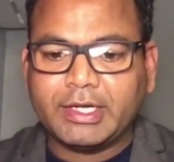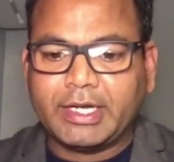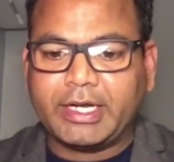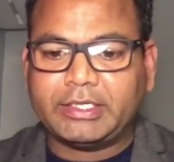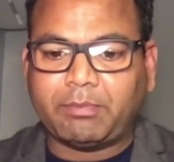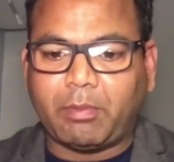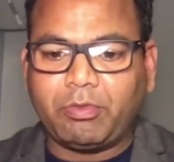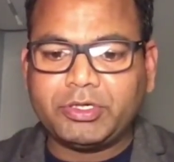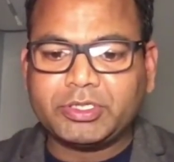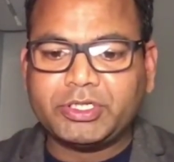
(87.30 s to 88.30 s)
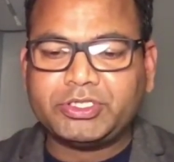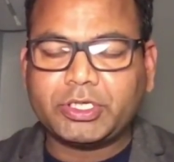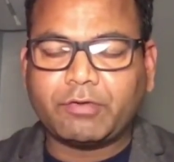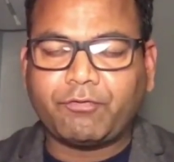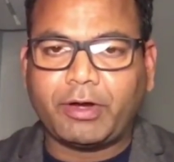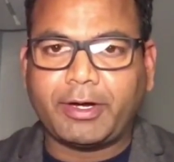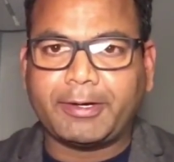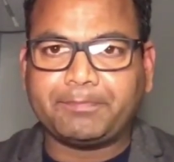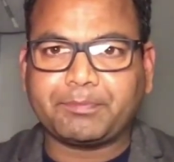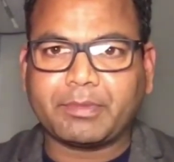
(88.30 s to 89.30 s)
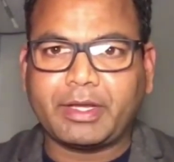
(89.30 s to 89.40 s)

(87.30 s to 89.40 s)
the population is just um,